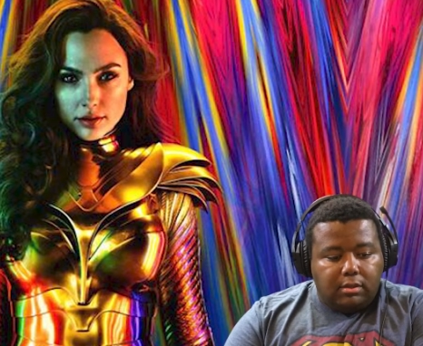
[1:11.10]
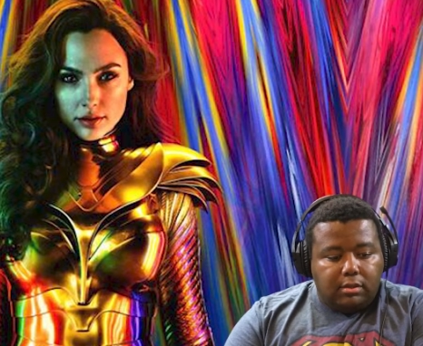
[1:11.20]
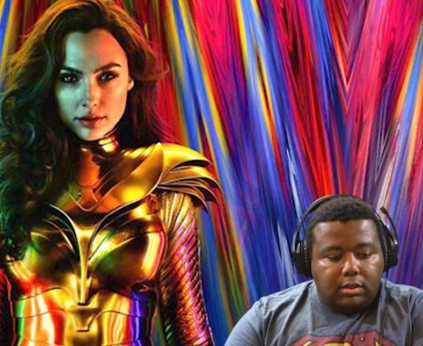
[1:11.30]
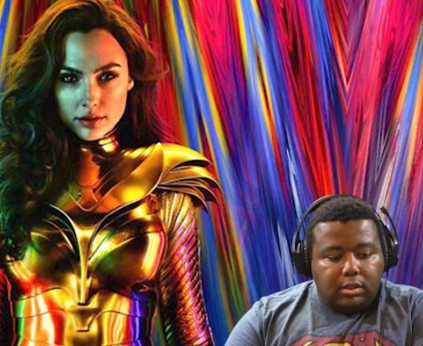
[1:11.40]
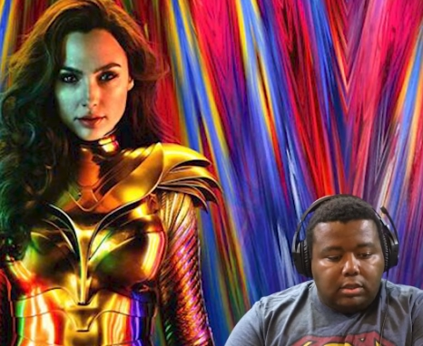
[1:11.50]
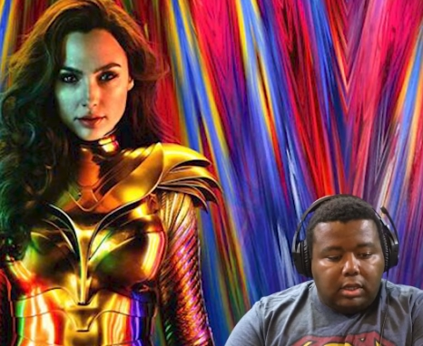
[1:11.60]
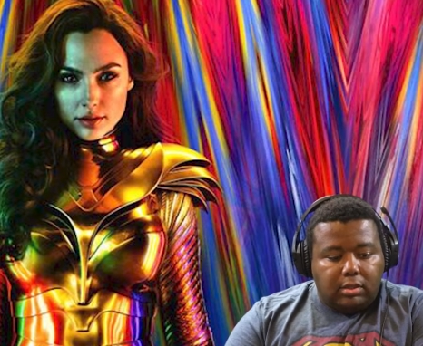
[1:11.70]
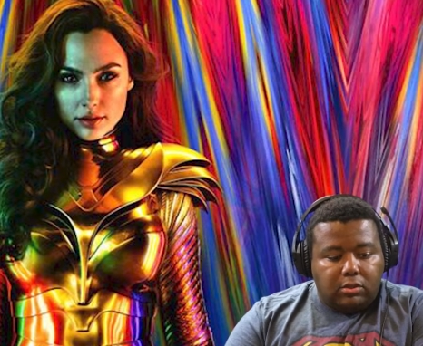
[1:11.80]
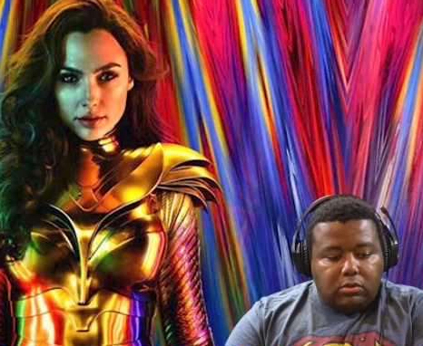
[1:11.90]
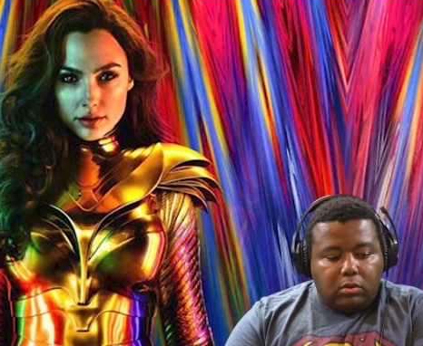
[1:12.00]
Speaker 1: she's got
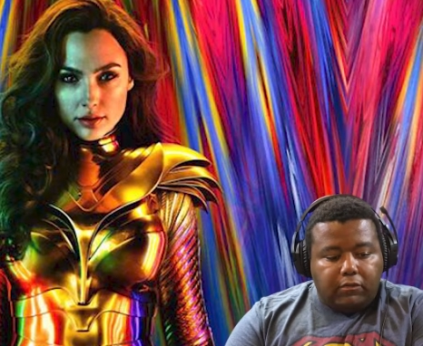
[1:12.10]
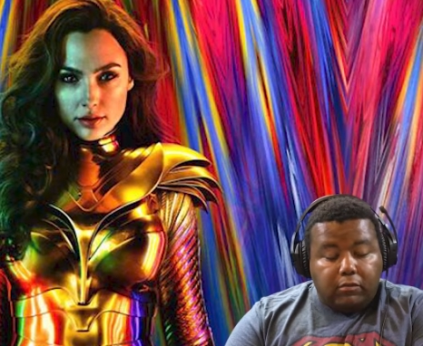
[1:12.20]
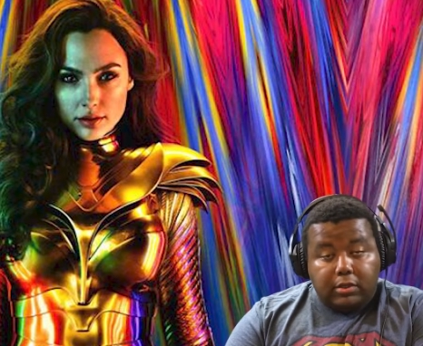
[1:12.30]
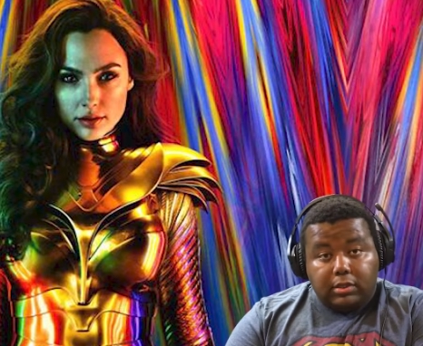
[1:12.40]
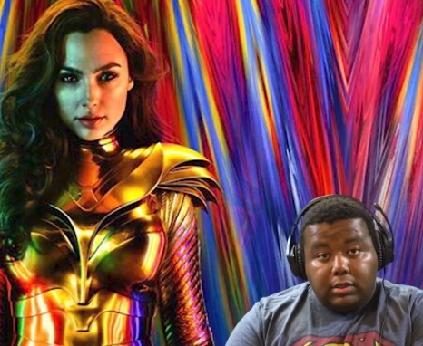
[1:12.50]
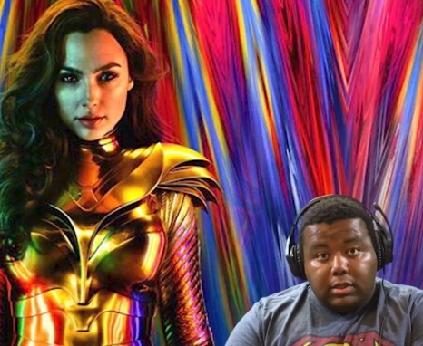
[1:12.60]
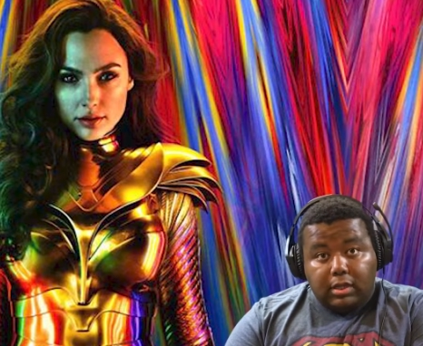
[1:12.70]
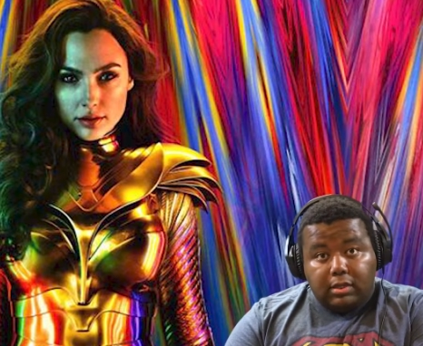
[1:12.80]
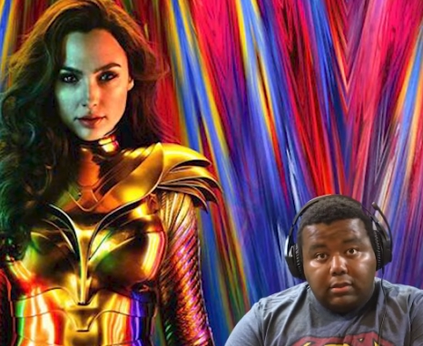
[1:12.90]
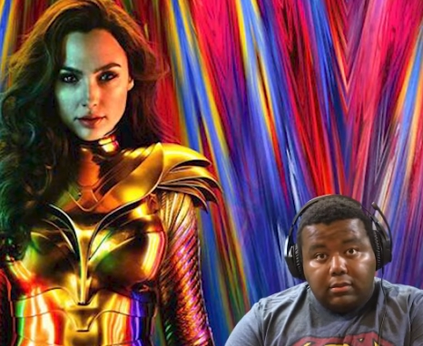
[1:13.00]
in store for us today.
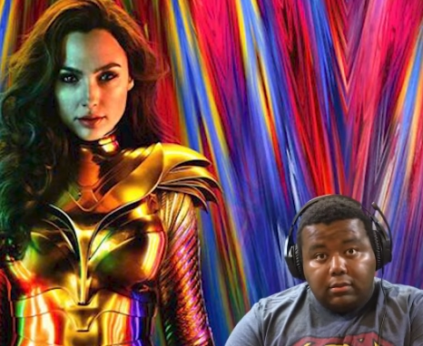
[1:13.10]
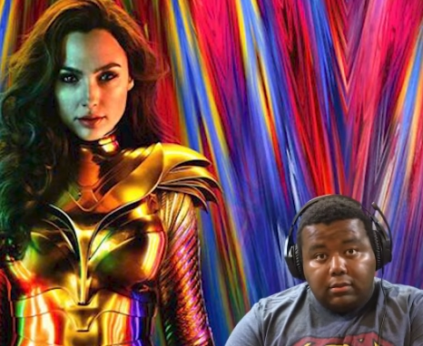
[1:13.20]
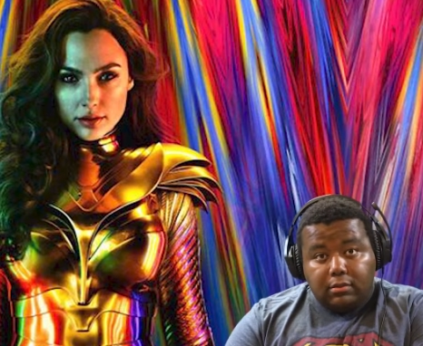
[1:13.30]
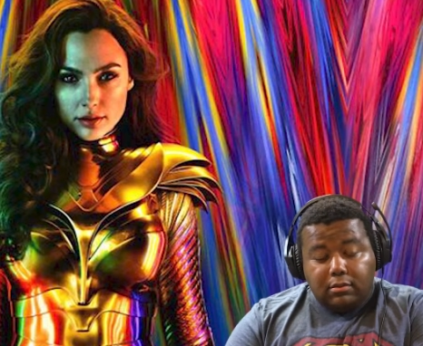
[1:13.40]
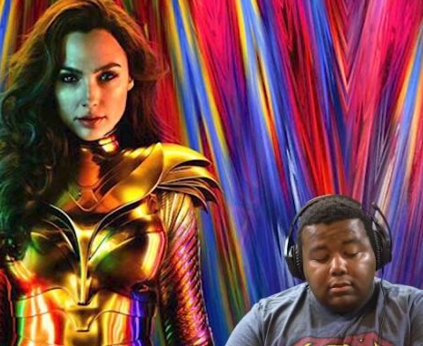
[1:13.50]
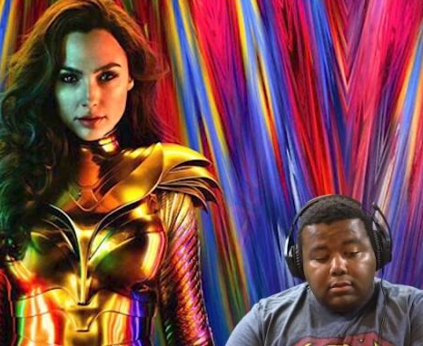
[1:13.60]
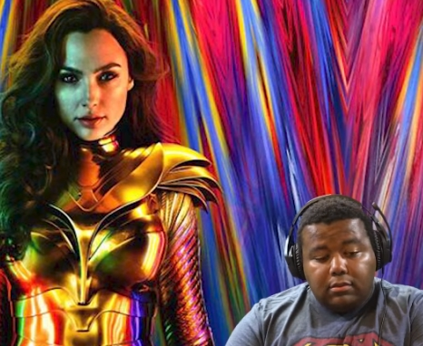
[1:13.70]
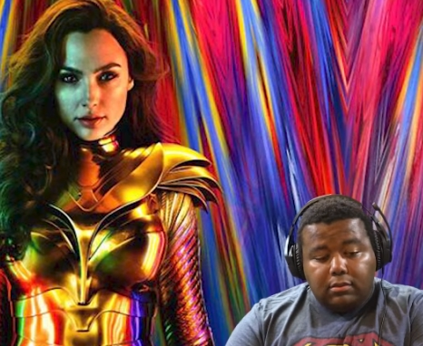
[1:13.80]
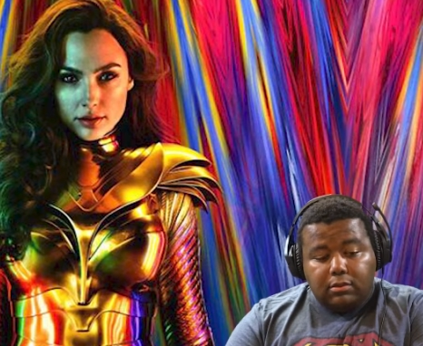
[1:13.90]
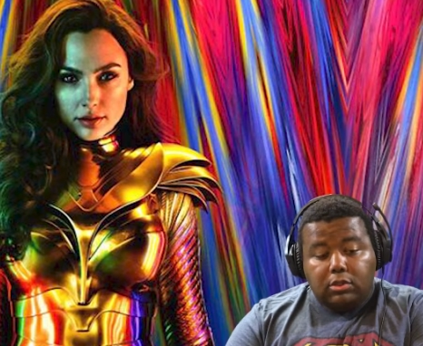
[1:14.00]

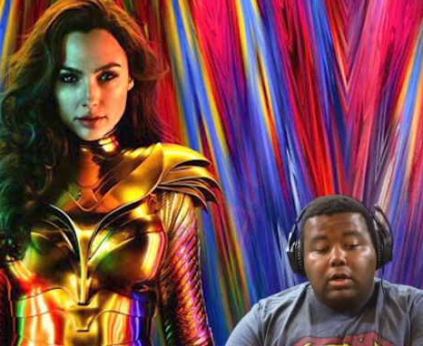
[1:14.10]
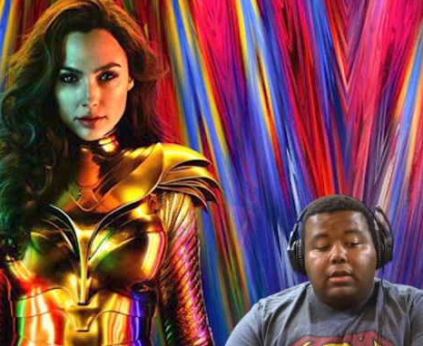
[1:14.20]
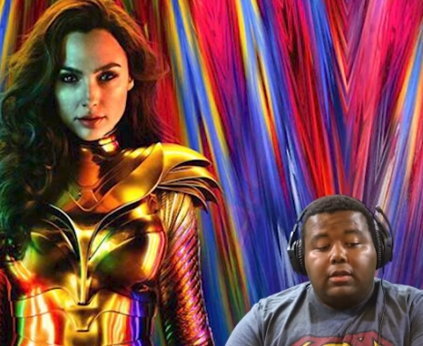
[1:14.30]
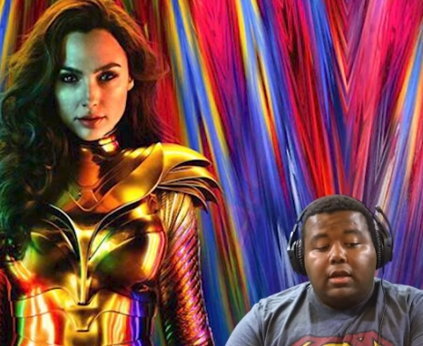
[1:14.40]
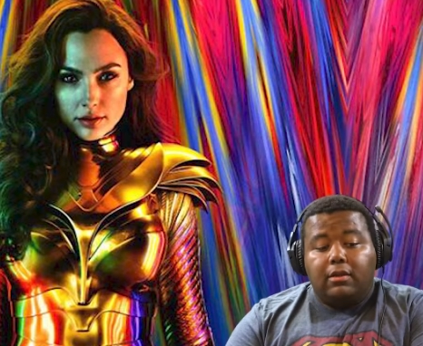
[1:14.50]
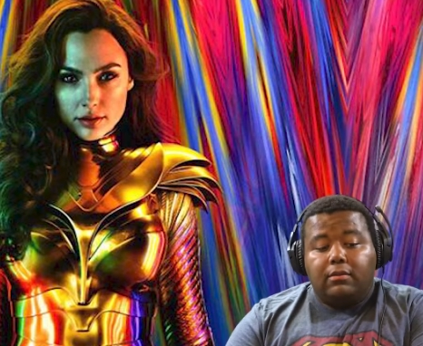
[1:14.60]
Starting now